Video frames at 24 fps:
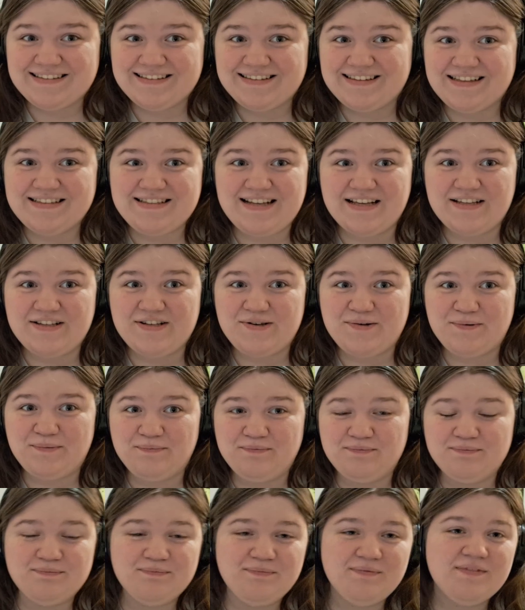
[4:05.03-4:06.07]
Because I do.
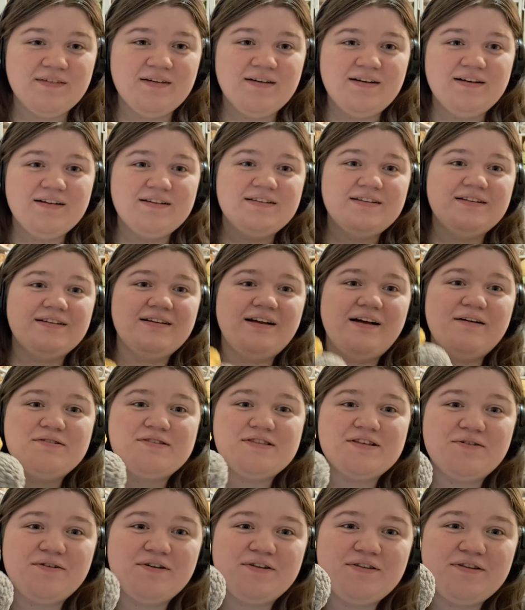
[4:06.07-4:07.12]
I
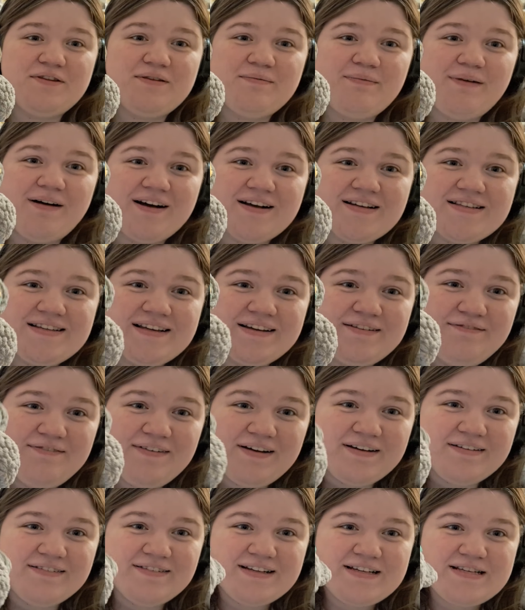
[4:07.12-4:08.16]
was going through the box, I
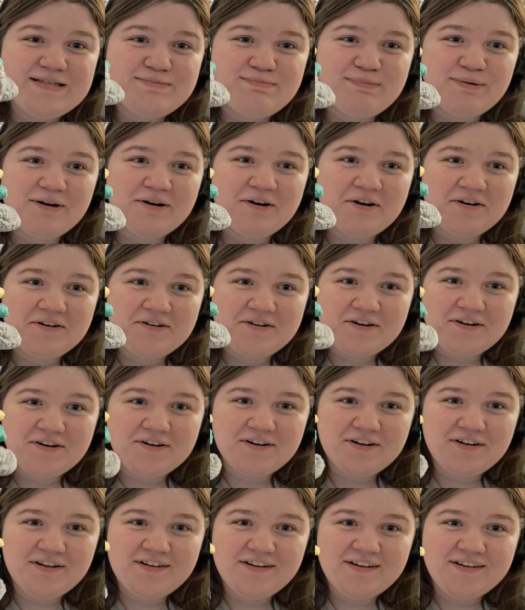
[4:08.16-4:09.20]
found this burger
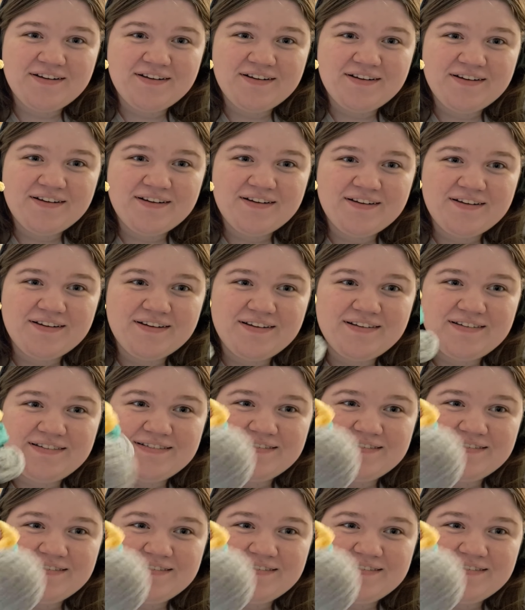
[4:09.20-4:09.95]
turtle.